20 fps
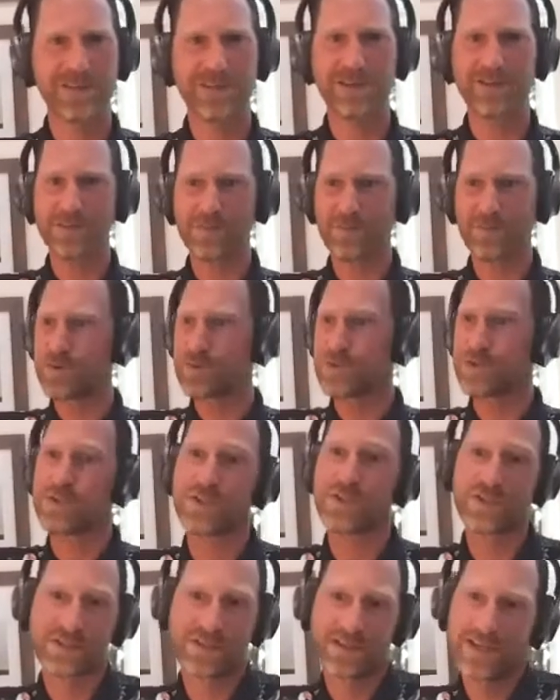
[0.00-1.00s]
as opposed to
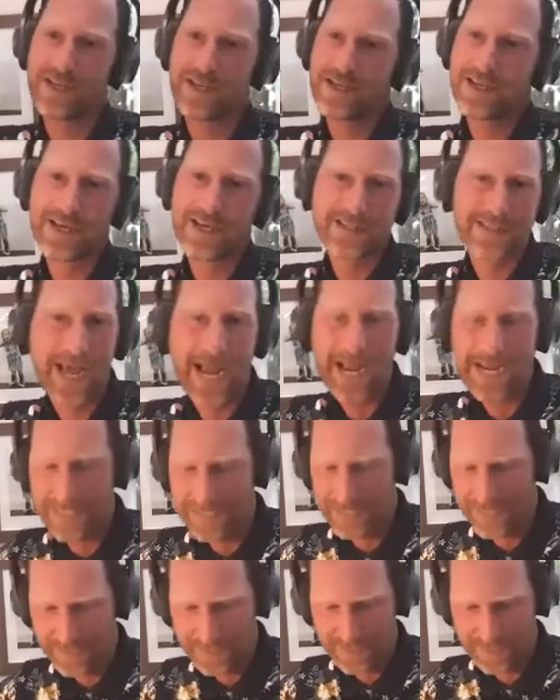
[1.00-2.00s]
just
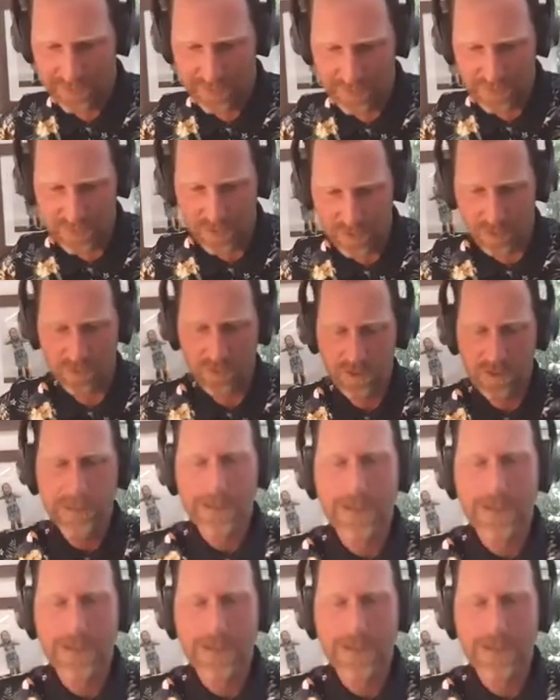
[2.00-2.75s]
attacking it, So